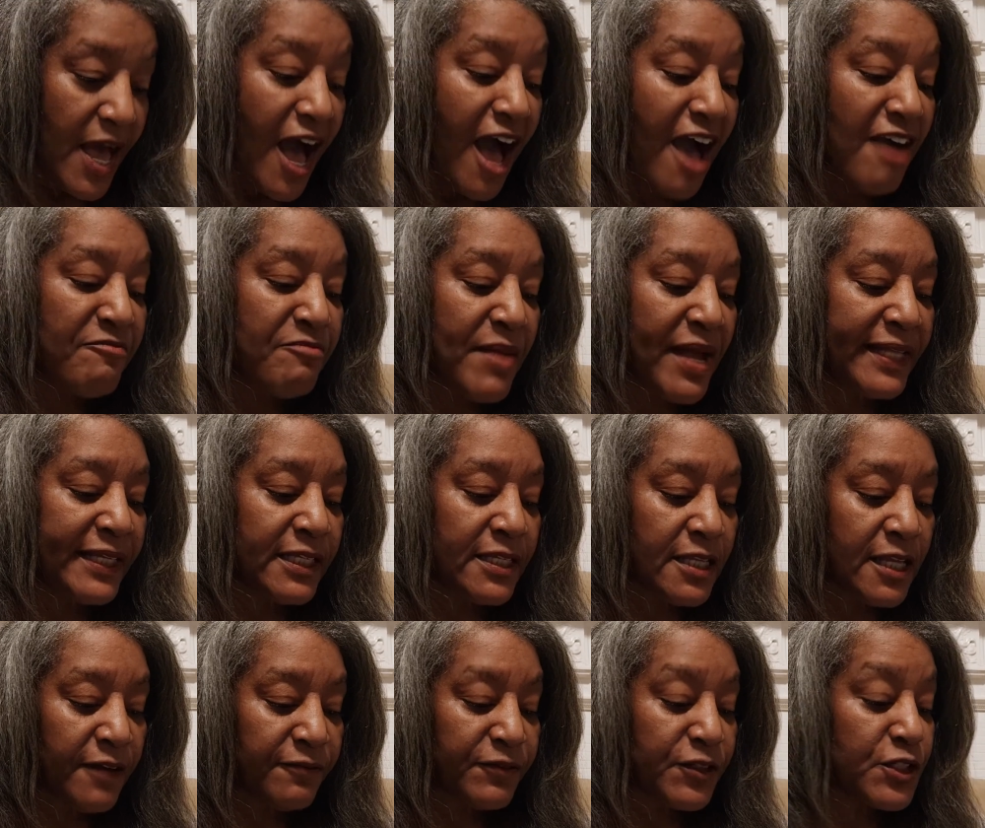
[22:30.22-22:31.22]
I've made
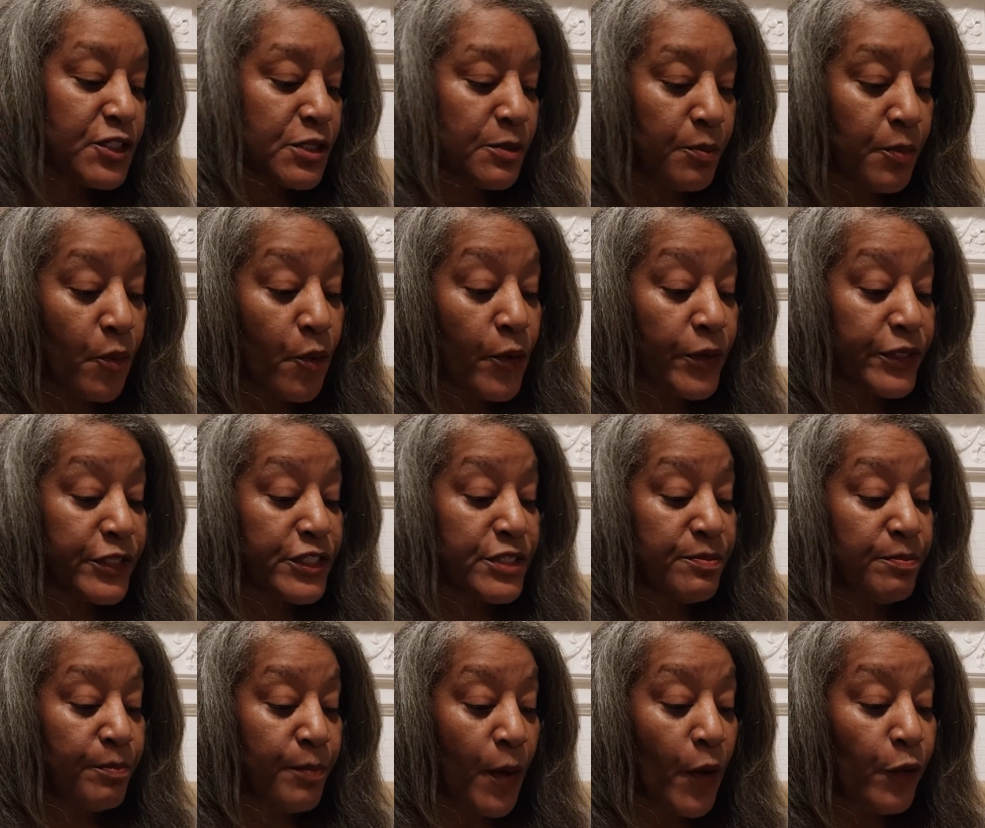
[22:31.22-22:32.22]
enough to support us
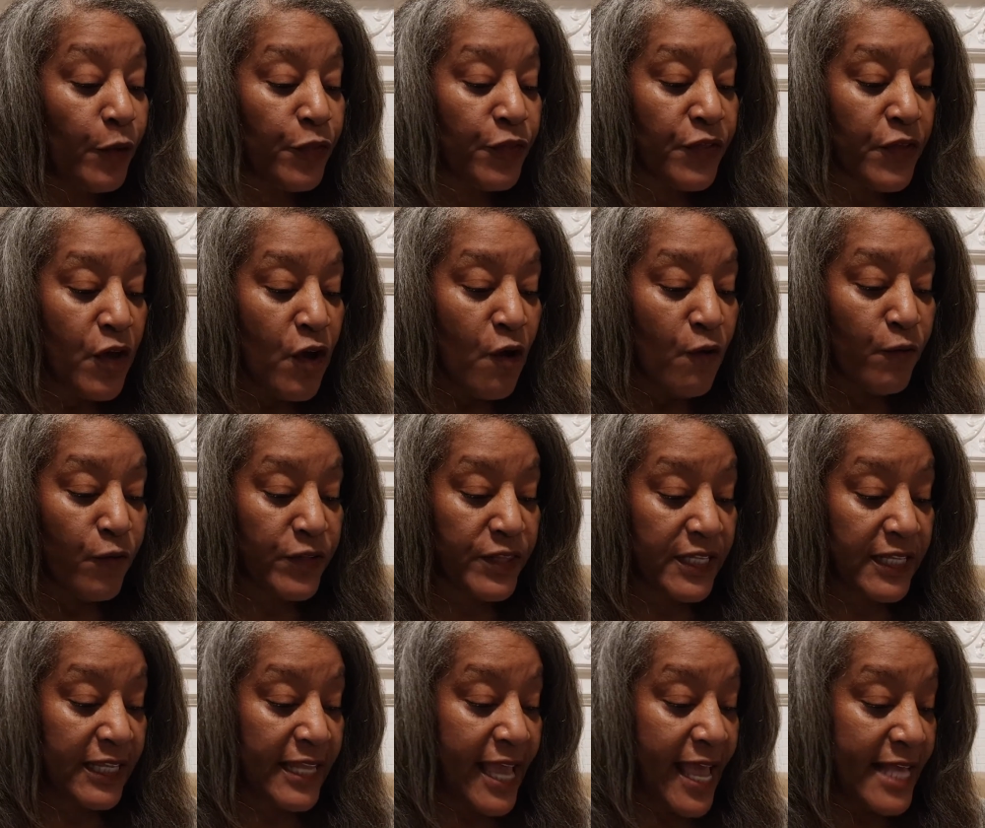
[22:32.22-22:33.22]
both for the
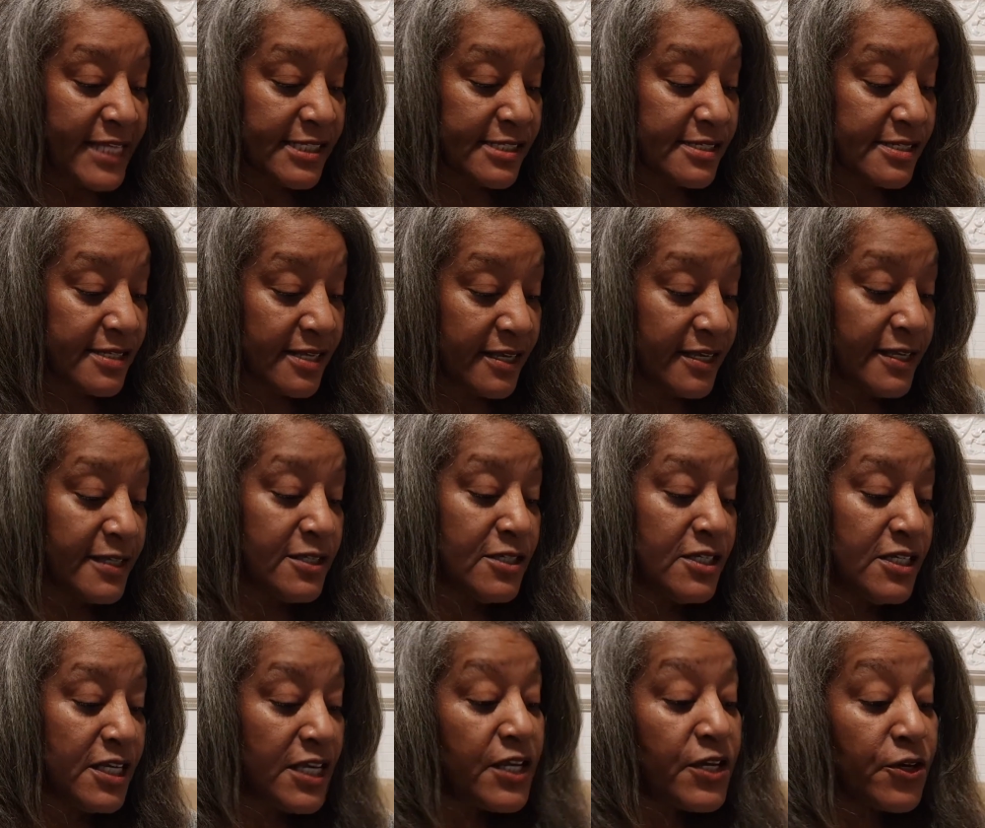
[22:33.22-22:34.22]
last 10
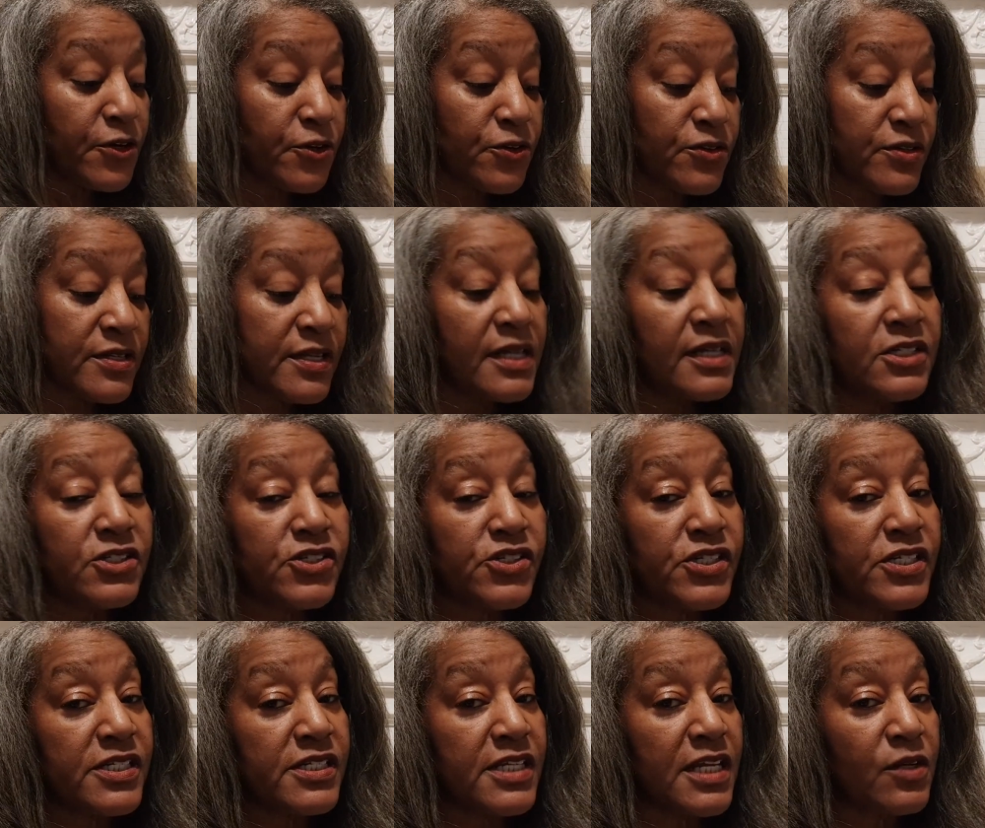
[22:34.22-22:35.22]
years,
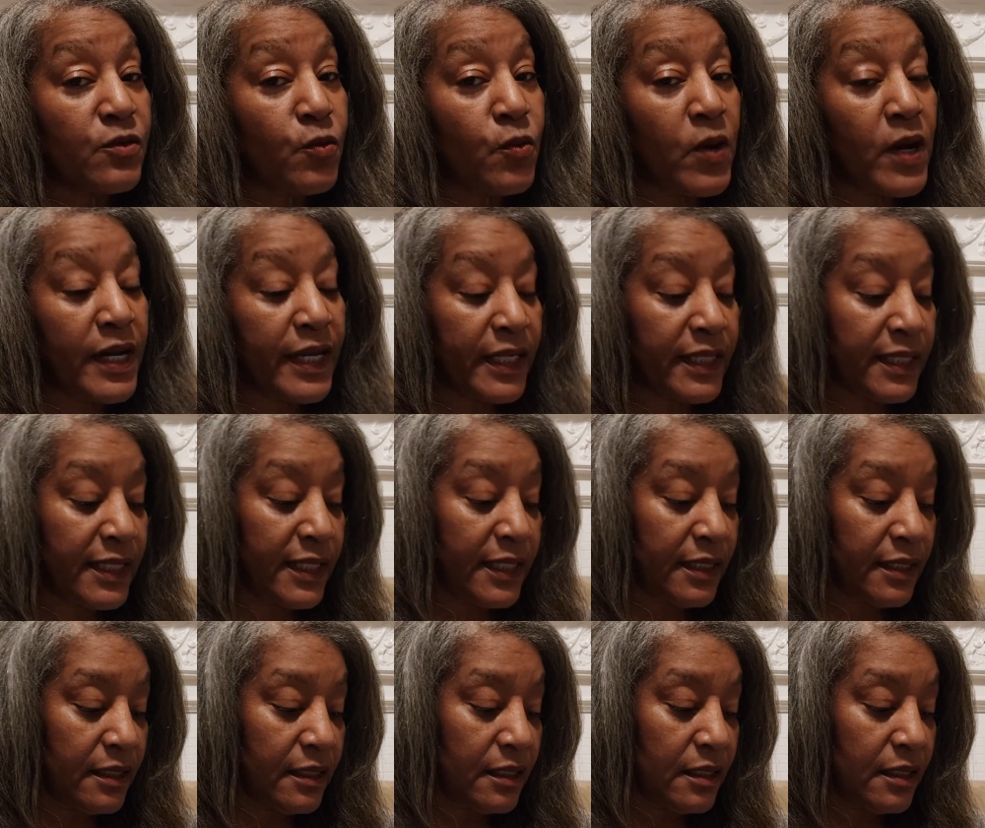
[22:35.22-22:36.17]
she said quietly.